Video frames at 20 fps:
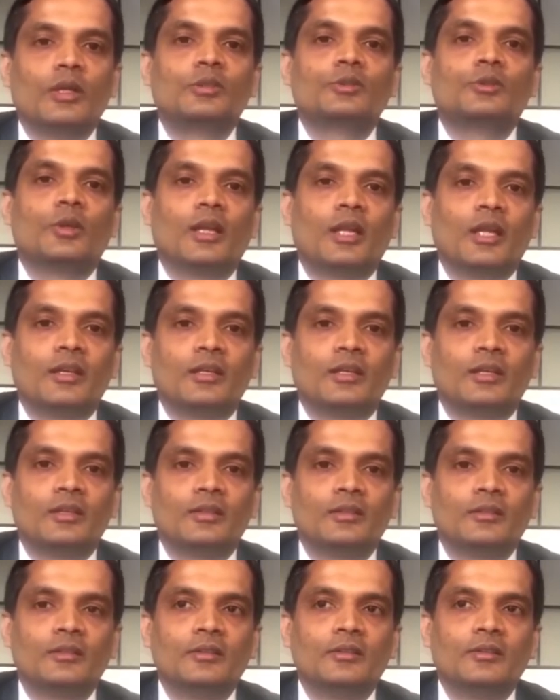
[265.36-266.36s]
What are the
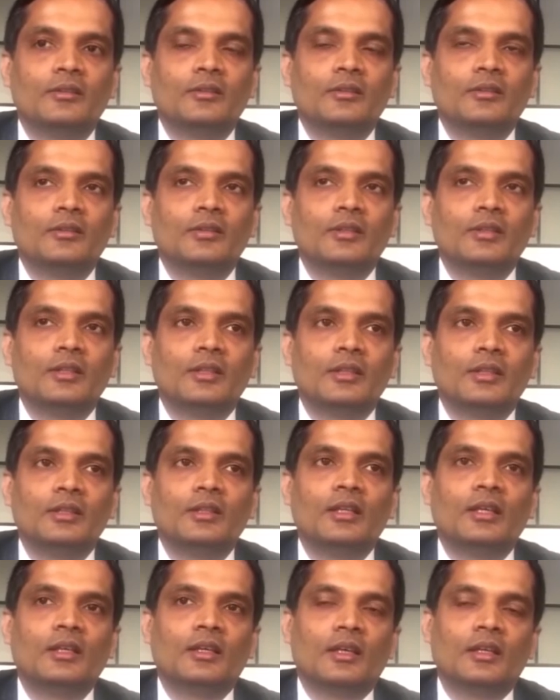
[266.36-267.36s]
risk factors of
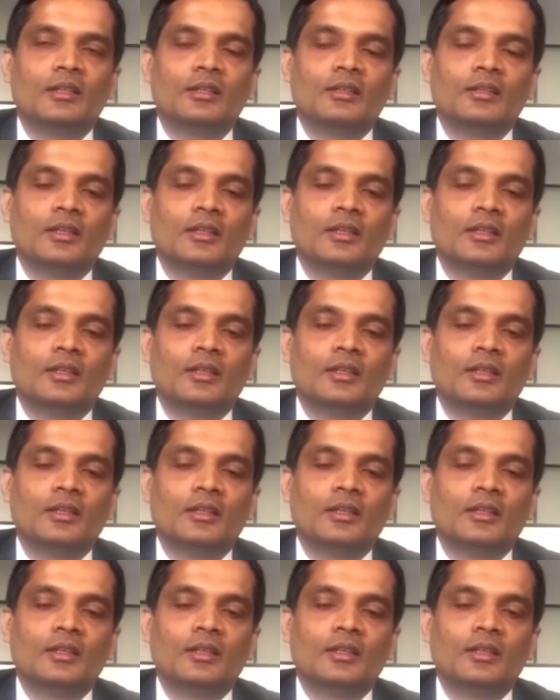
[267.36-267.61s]
back pain?